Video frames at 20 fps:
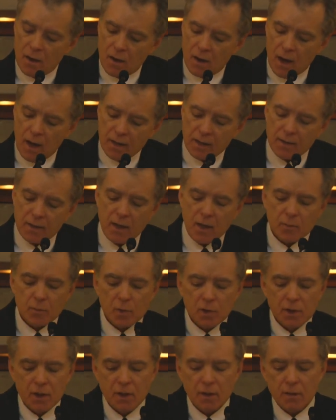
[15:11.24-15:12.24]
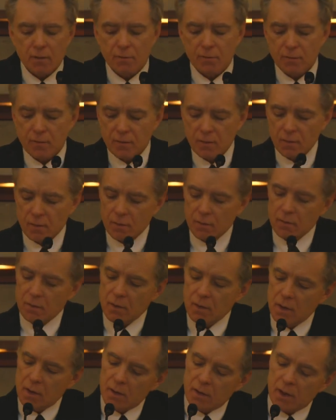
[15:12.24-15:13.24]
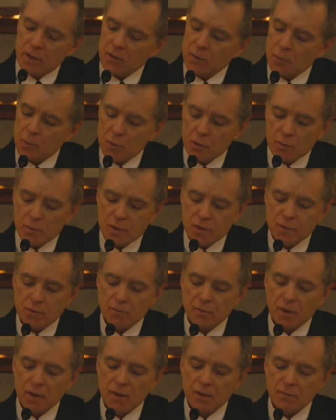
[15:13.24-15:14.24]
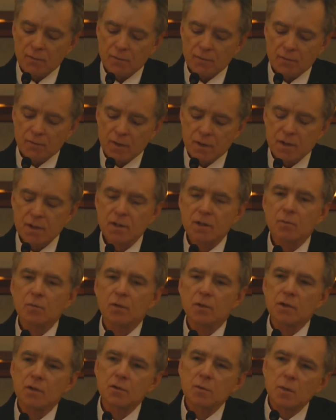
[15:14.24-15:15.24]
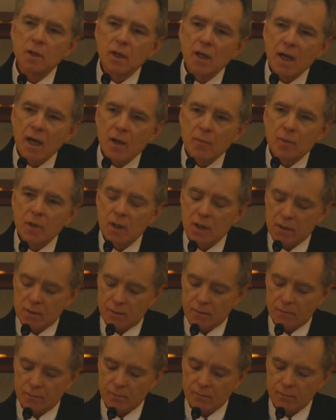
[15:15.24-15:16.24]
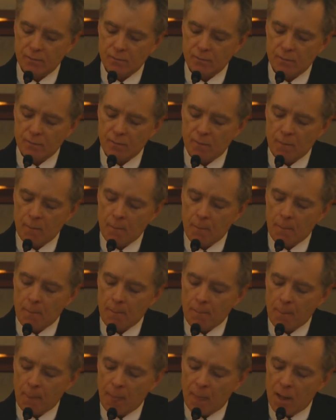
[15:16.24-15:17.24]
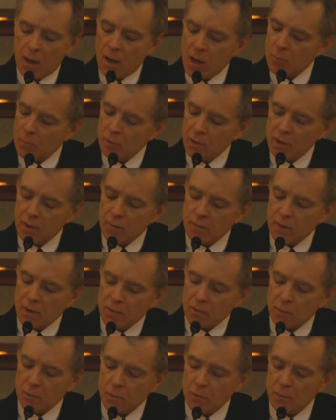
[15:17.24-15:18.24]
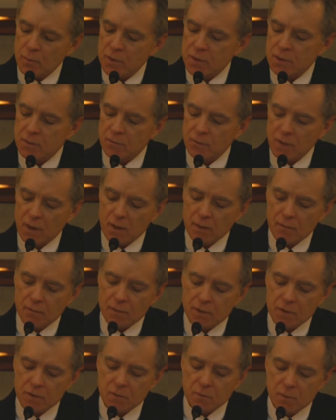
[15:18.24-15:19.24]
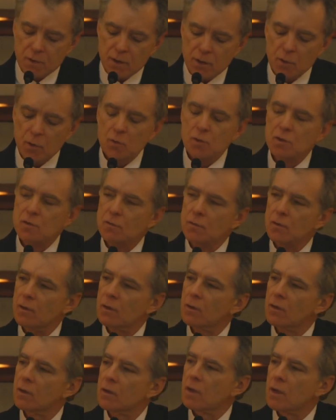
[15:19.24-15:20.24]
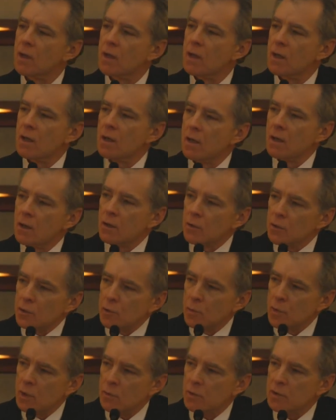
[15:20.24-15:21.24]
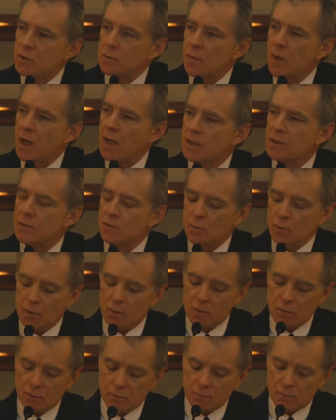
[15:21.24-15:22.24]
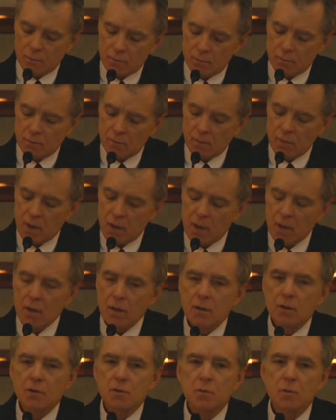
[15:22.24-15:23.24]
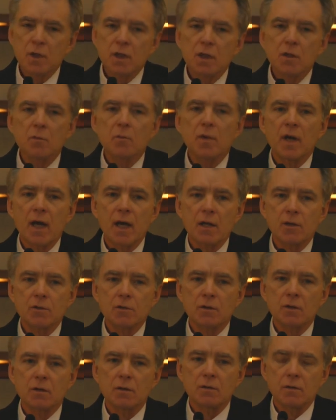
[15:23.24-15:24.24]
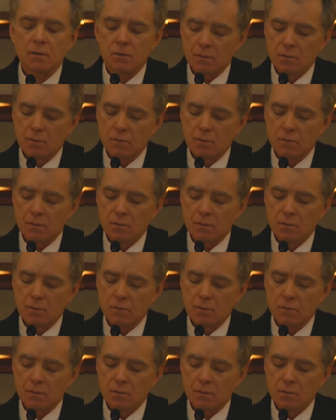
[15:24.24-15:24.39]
I cannot believe that the purpose of life is simply to be happy. I believe that the purpose of life is to be useful, to be responsible, to be compassionate.